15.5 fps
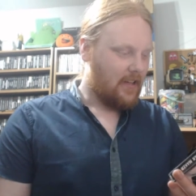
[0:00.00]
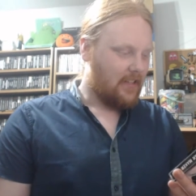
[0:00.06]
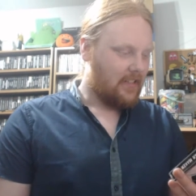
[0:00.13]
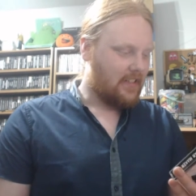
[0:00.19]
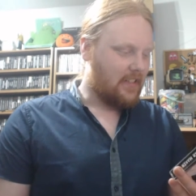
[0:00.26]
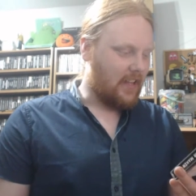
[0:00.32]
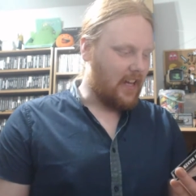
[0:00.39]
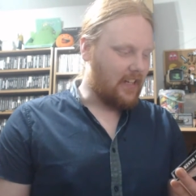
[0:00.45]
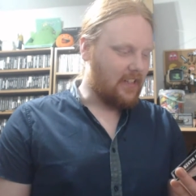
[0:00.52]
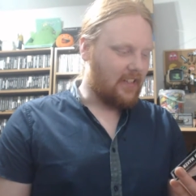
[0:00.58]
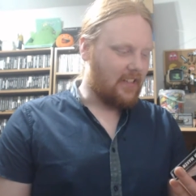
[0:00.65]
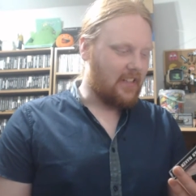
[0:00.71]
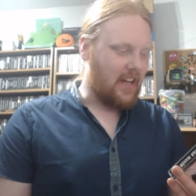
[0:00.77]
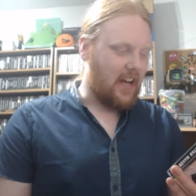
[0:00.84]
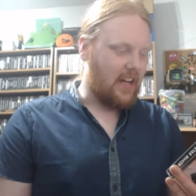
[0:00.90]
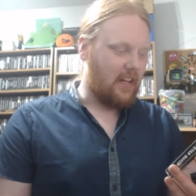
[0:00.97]
Select the
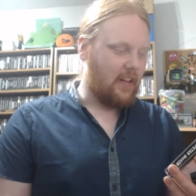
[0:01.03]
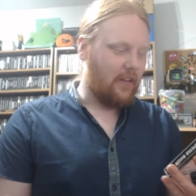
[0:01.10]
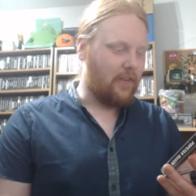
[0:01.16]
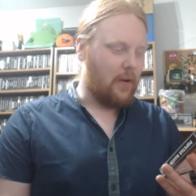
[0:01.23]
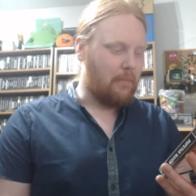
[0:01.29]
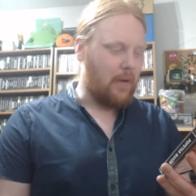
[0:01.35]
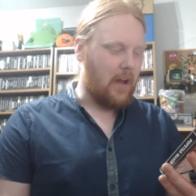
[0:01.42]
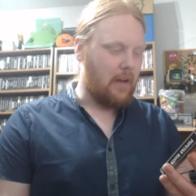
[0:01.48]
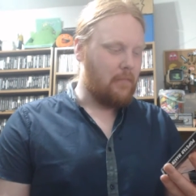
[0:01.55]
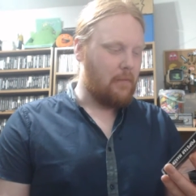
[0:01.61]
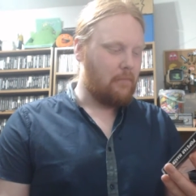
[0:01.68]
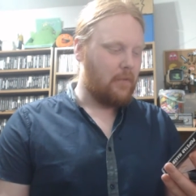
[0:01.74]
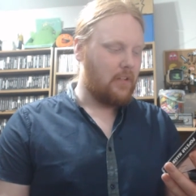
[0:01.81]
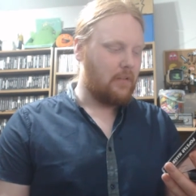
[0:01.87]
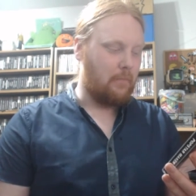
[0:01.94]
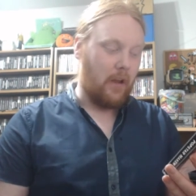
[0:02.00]
style of your band
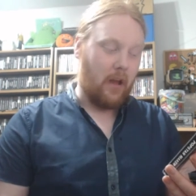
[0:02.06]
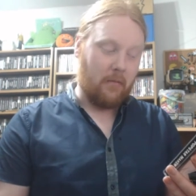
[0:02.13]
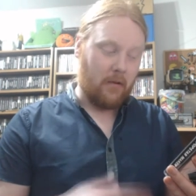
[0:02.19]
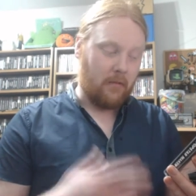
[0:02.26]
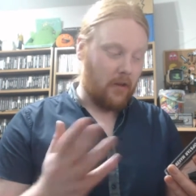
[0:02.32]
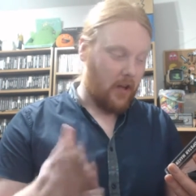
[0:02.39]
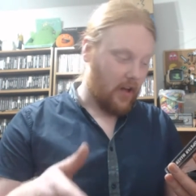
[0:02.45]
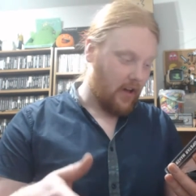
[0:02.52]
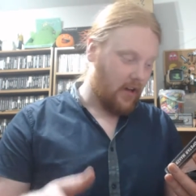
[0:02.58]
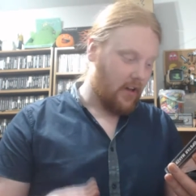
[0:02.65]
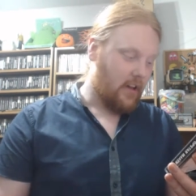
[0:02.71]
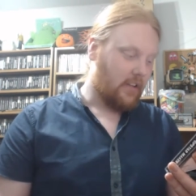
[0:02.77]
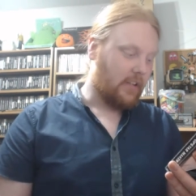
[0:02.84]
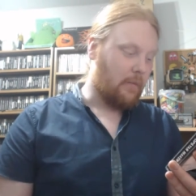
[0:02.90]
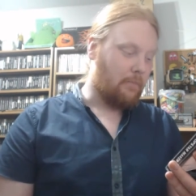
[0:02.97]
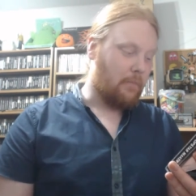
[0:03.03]
members, blah blah blah.
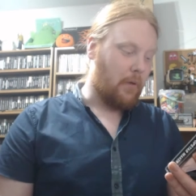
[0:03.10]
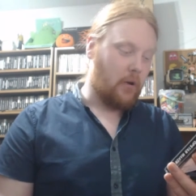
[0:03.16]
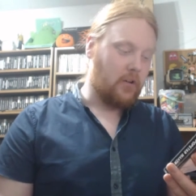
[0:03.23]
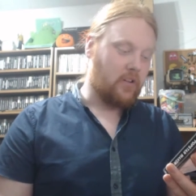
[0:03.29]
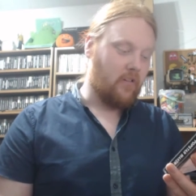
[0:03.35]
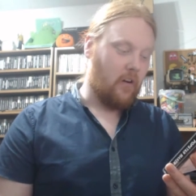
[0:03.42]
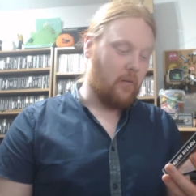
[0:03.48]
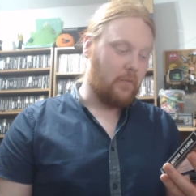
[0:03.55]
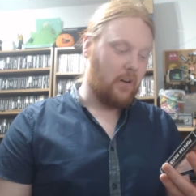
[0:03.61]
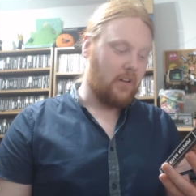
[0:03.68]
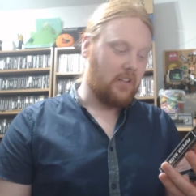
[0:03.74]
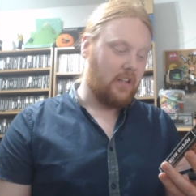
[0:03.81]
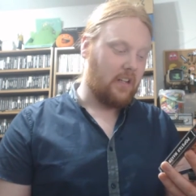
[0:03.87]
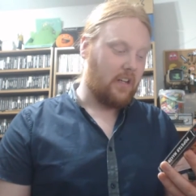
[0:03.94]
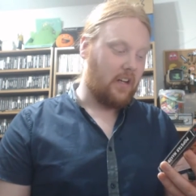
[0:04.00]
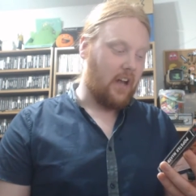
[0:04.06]
Compose your own
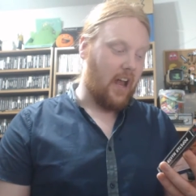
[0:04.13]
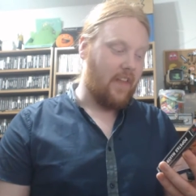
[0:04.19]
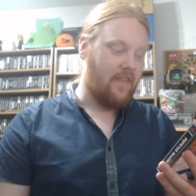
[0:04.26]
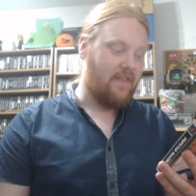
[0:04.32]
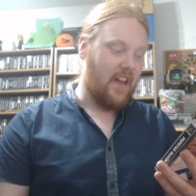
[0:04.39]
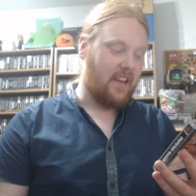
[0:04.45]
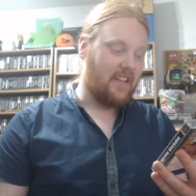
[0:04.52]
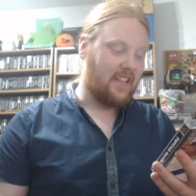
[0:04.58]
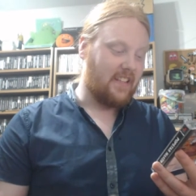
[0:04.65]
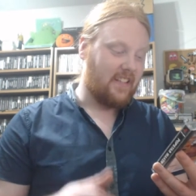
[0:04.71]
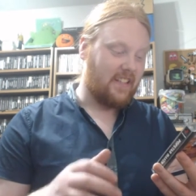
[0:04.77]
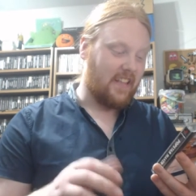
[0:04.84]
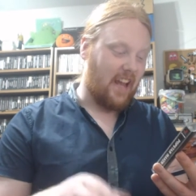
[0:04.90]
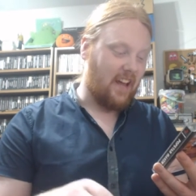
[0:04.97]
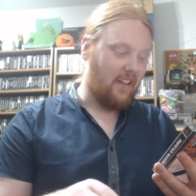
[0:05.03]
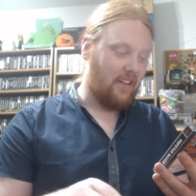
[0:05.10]
music and then
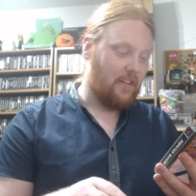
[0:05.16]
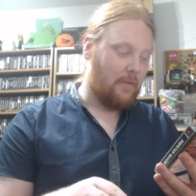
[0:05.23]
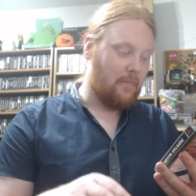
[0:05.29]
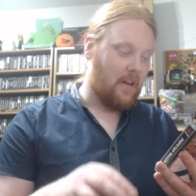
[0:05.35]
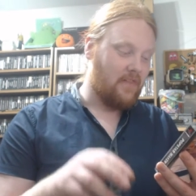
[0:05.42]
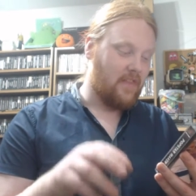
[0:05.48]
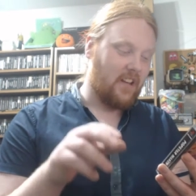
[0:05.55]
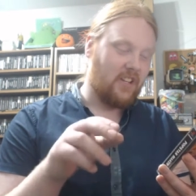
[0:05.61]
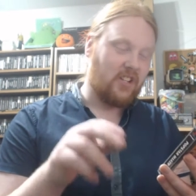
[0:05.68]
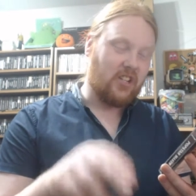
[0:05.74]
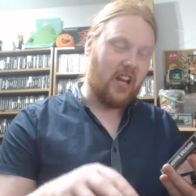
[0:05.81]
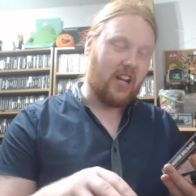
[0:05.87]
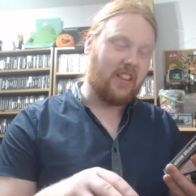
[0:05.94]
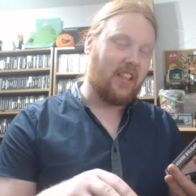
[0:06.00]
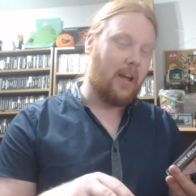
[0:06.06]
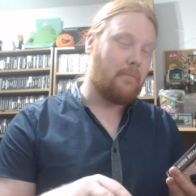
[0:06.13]
sell them and then
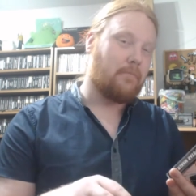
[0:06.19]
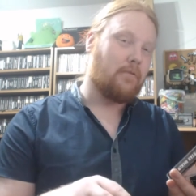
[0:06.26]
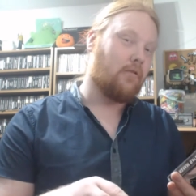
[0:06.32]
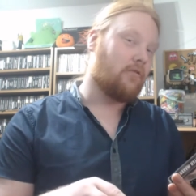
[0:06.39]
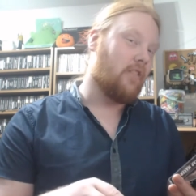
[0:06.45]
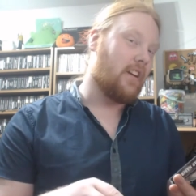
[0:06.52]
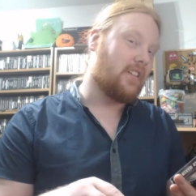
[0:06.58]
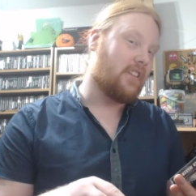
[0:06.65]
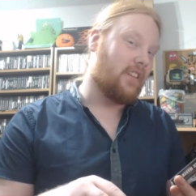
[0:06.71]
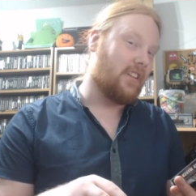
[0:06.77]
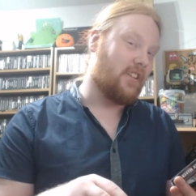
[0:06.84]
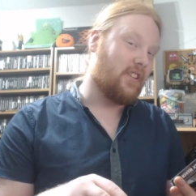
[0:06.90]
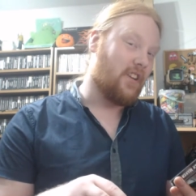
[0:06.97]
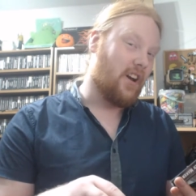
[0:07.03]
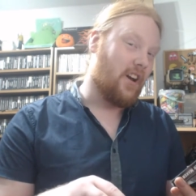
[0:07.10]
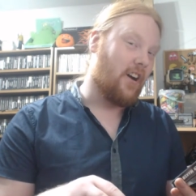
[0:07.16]
check their progress in the
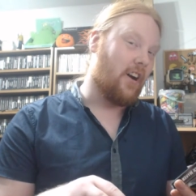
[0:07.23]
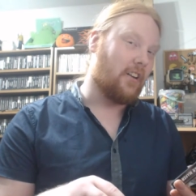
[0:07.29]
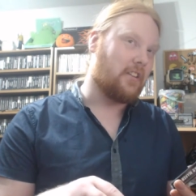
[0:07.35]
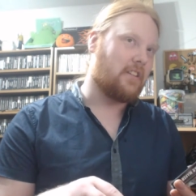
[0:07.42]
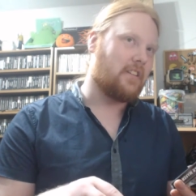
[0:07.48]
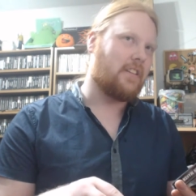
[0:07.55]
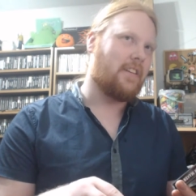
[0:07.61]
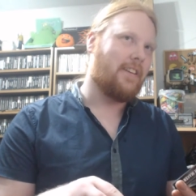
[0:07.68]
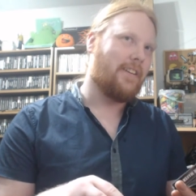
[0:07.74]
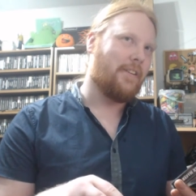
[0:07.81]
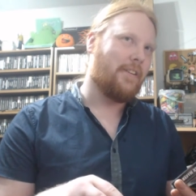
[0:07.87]
charts.